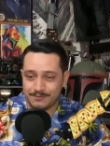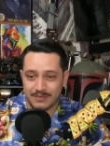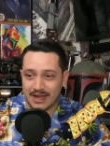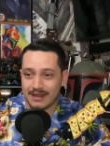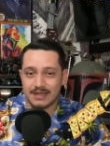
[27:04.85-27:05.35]

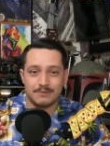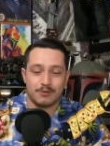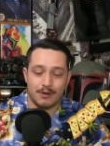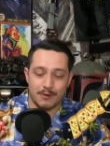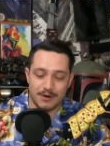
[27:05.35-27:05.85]
yeah, that's
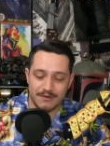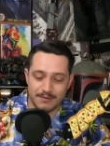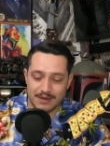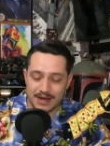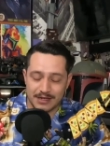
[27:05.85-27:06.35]
probably one of
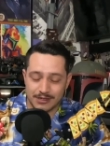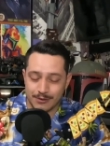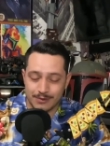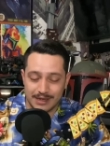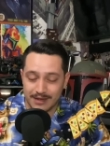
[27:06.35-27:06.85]
them that I
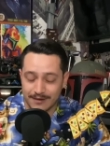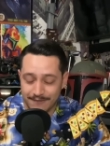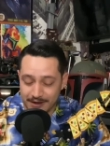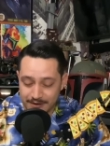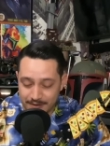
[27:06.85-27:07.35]
don't need
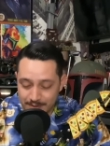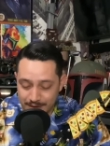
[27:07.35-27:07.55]
figures from.